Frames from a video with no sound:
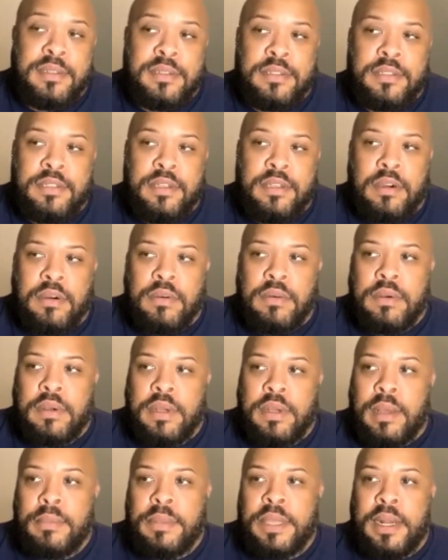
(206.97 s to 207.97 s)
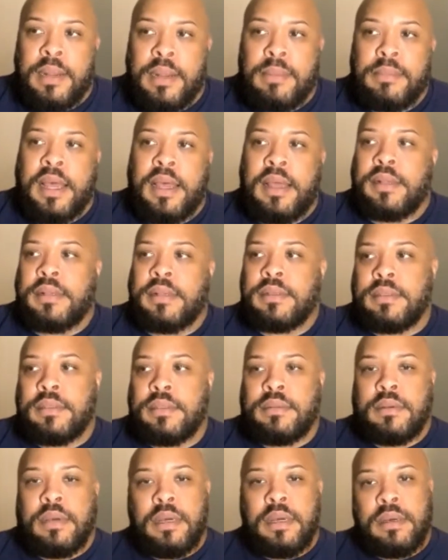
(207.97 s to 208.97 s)
So, I mean, I'm not
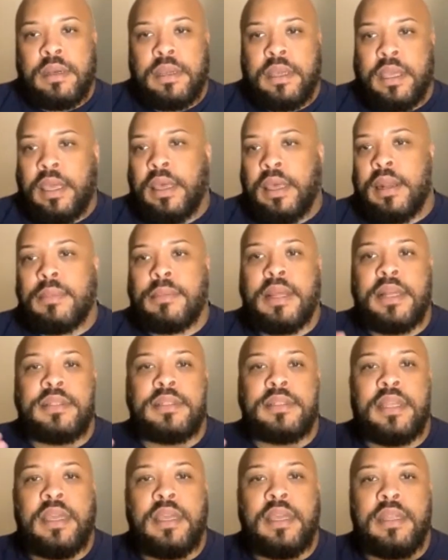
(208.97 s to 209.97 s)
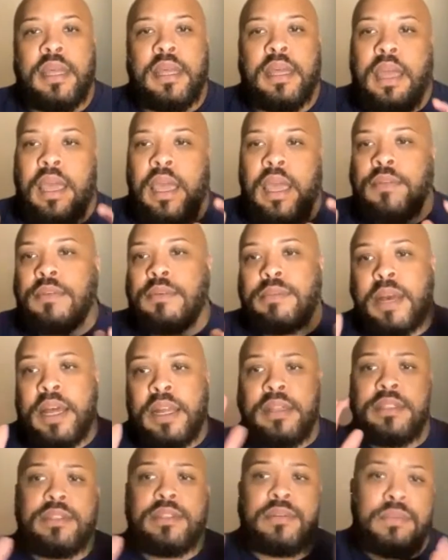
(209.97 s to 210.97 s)
again, I'm not saying that
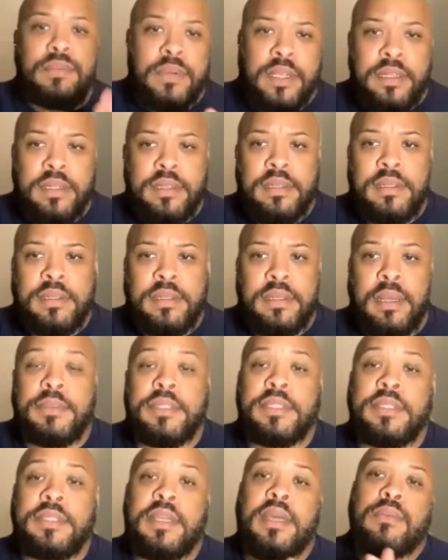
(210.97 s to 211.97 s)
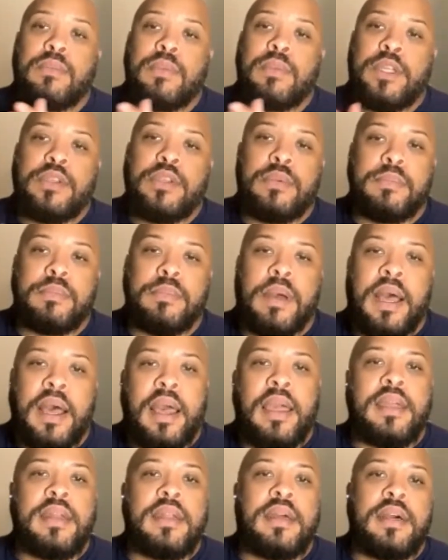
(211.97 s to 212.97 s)
everybody should rent. I'm just saying when you
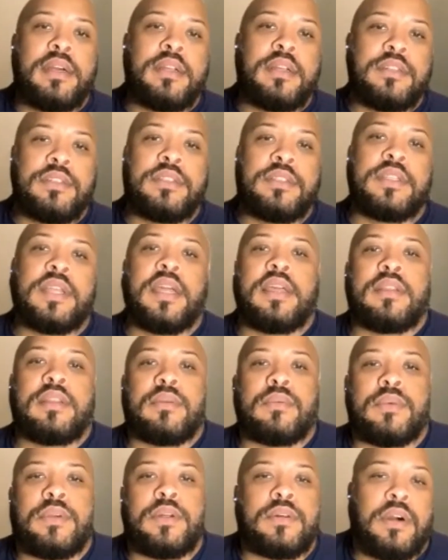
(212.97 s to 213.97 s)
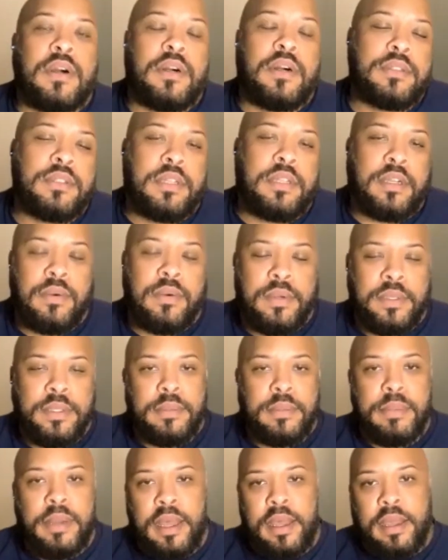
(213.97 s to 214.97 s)
buy and understand the real cost of going
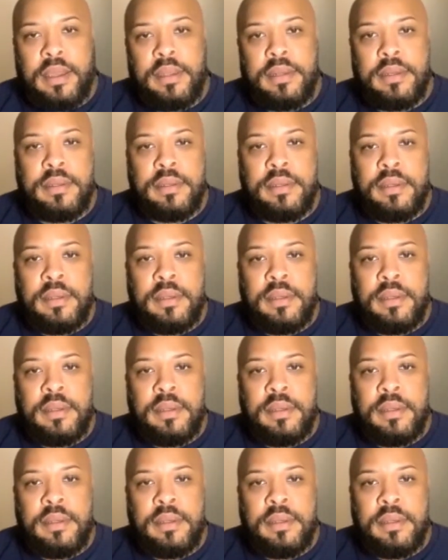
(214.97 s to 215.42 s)
to buying.